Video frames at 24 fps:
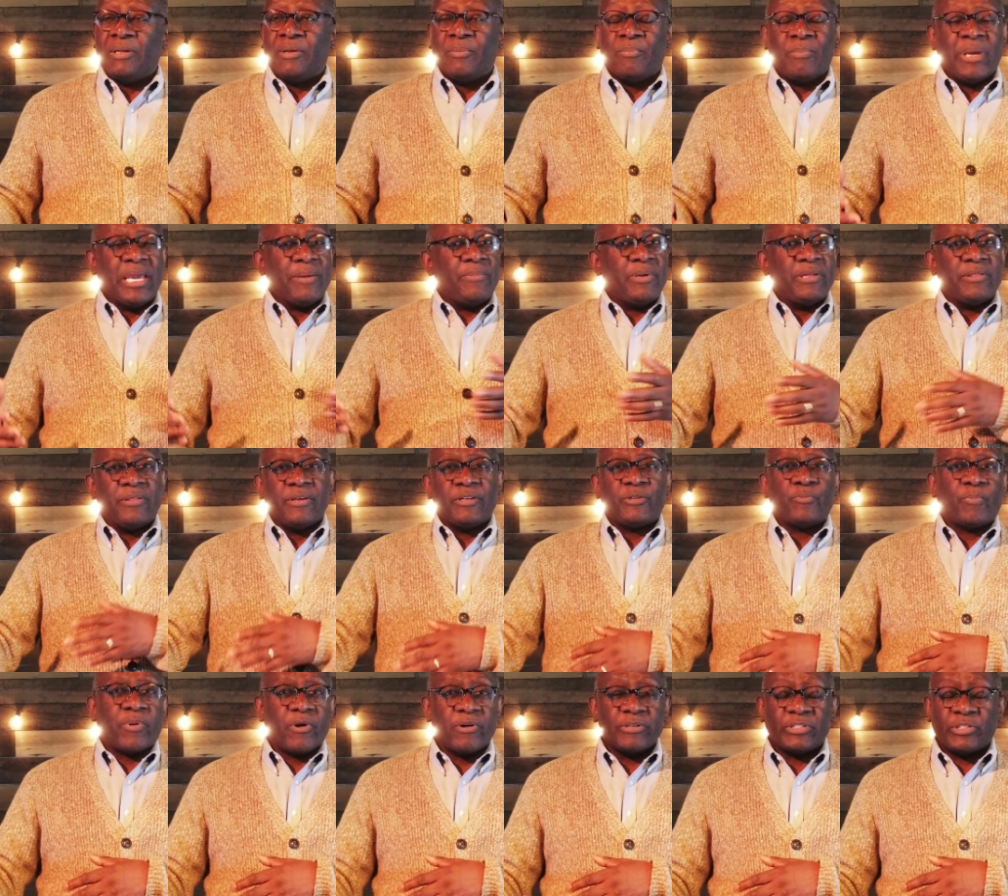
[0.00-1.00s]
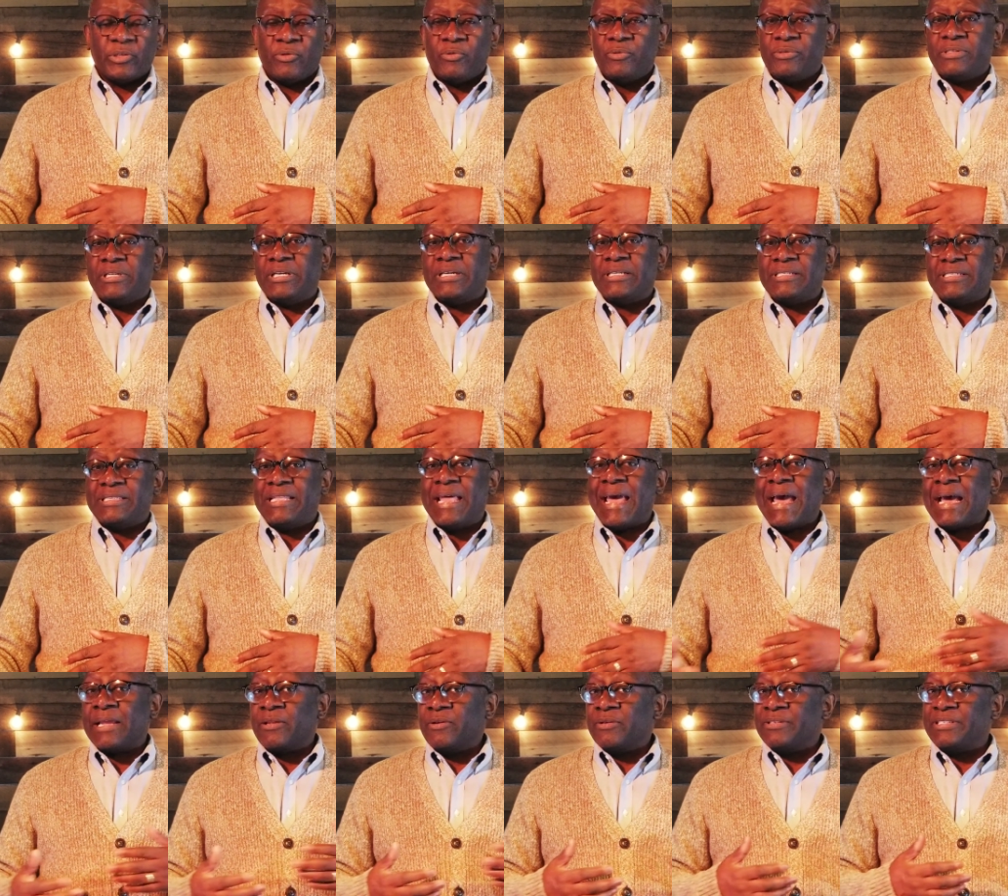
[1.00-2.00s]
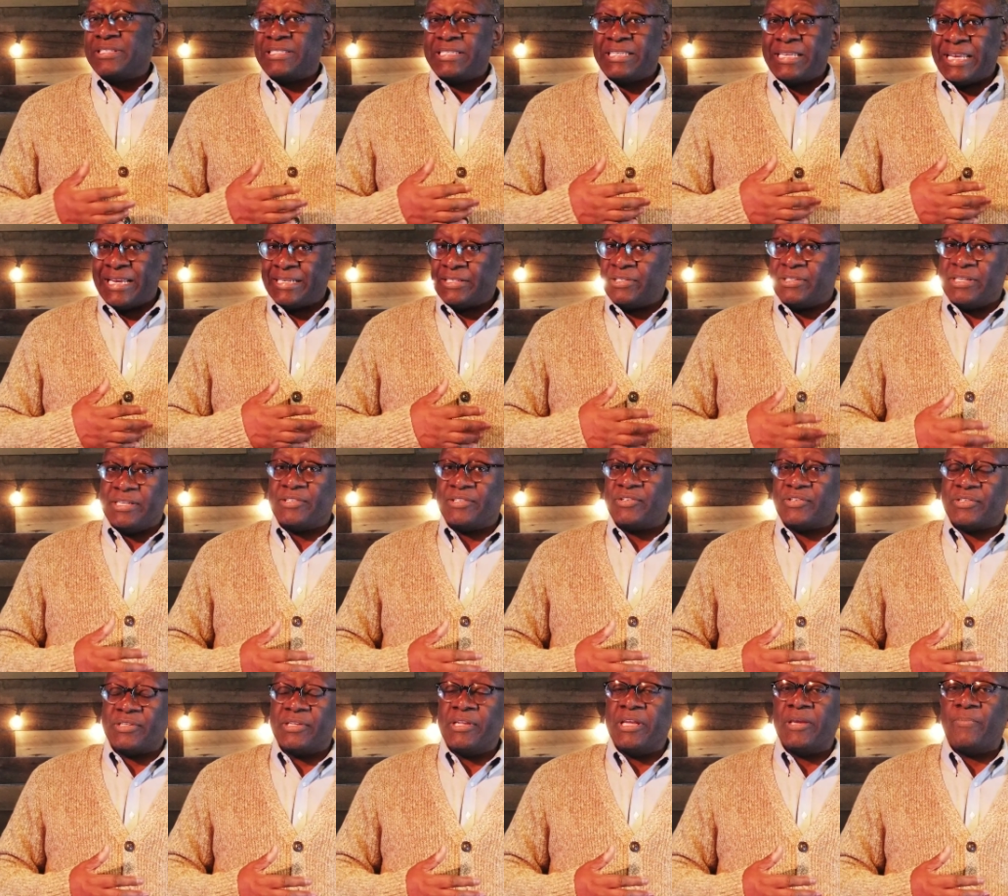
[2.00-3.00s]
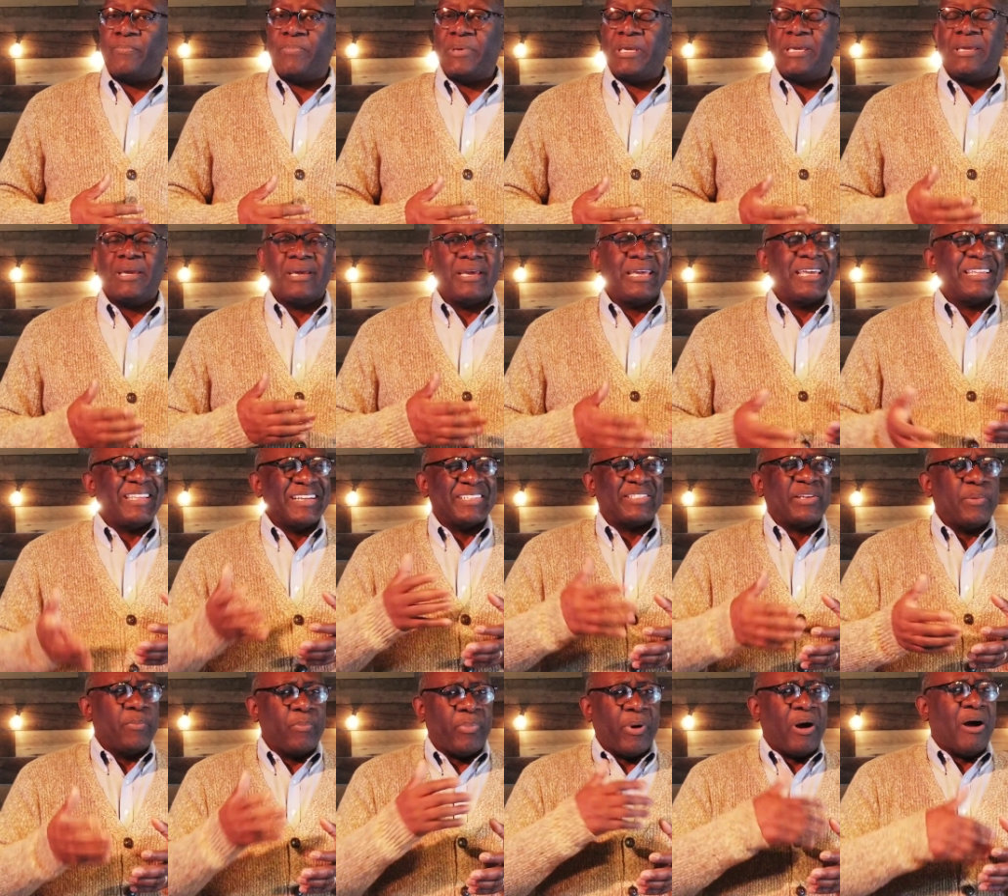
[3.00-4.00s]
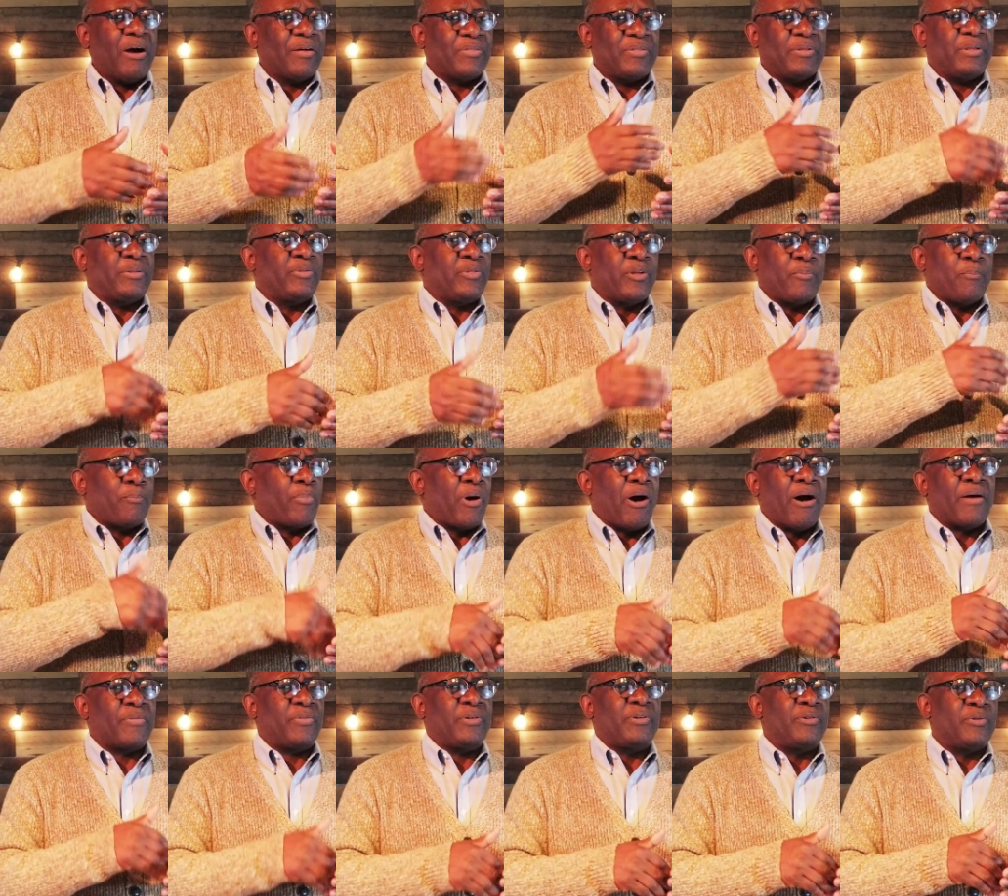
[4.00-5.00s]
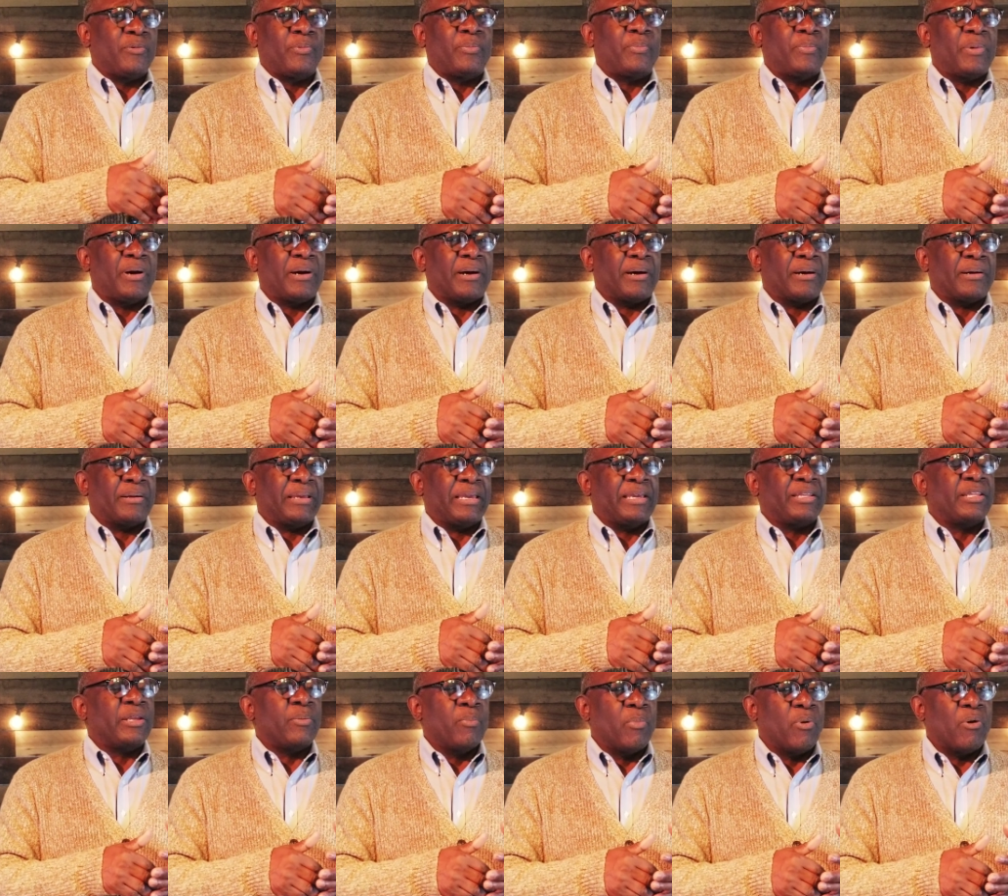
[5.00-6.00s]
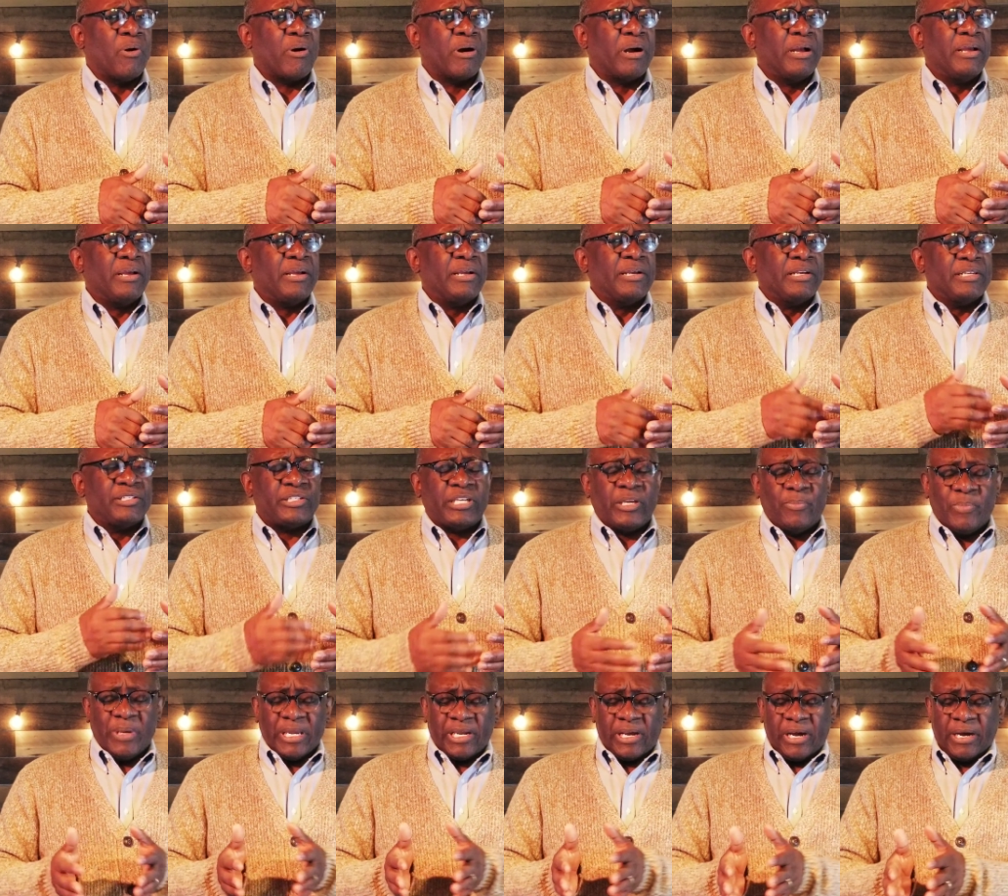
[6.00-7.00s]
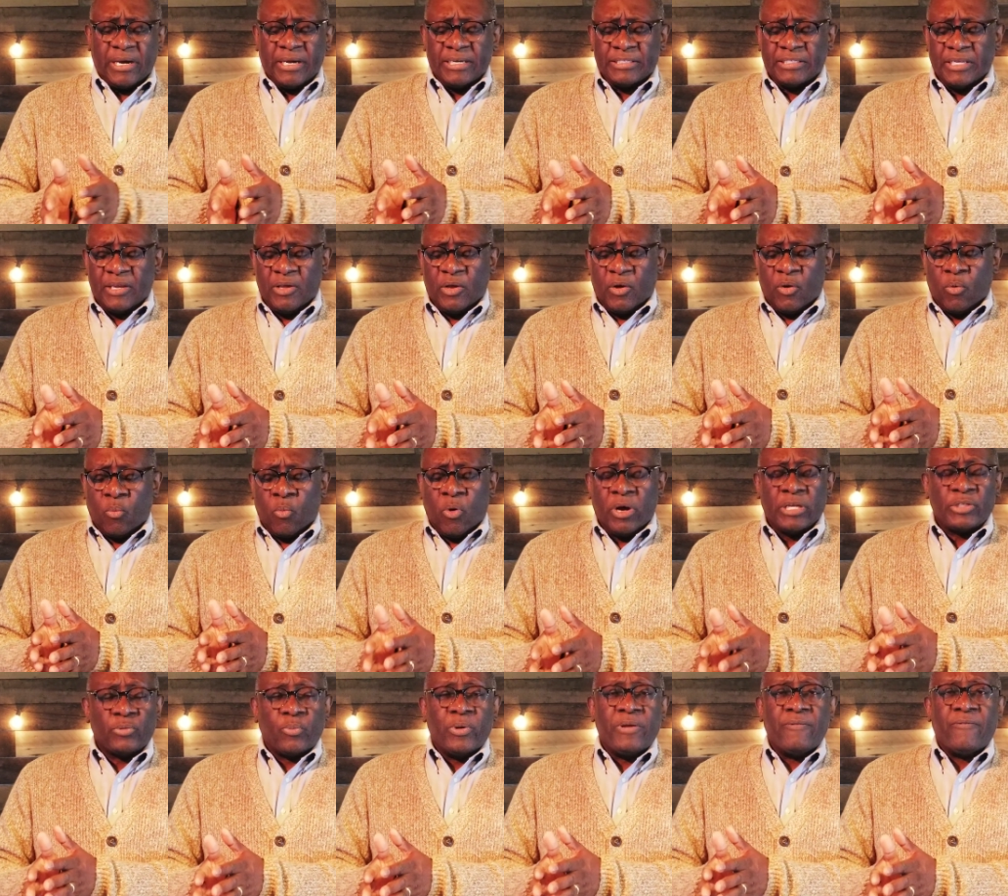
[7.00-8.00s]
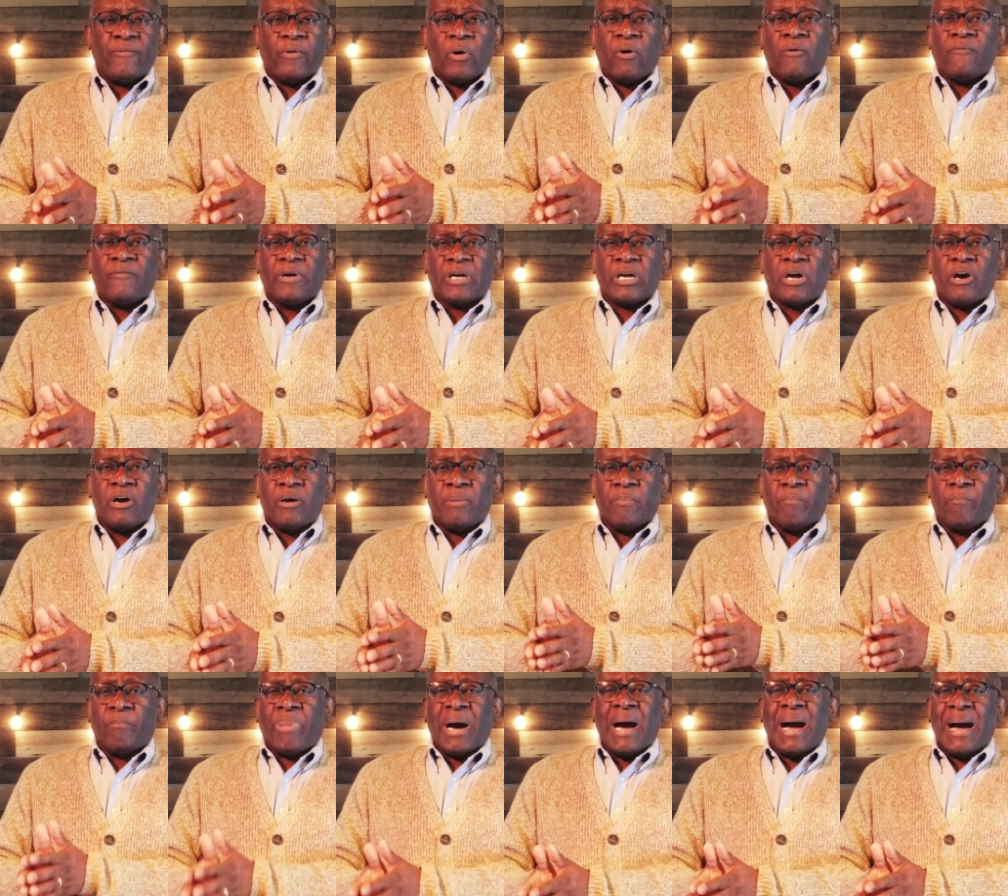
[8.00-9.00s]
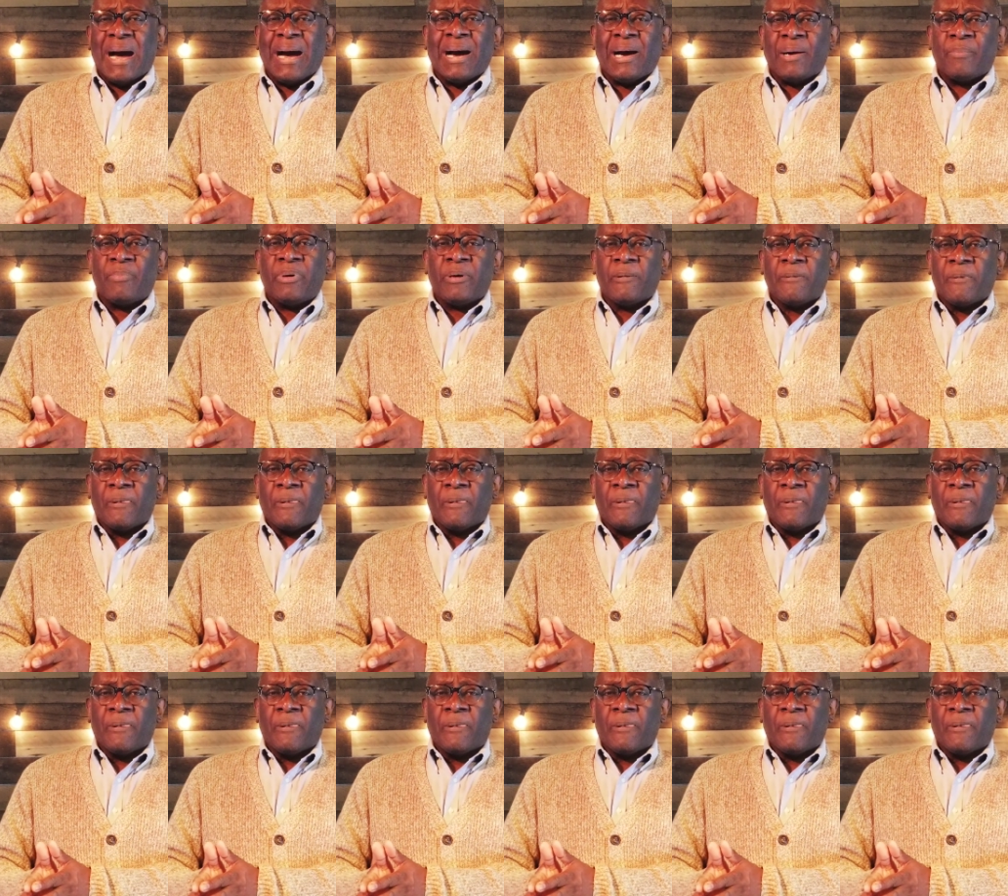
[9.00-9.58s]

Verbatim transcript: Maybe this person who does that or says this snippy, it doesn't bother bother you uh, anymore. See, because once we've overcome Bob,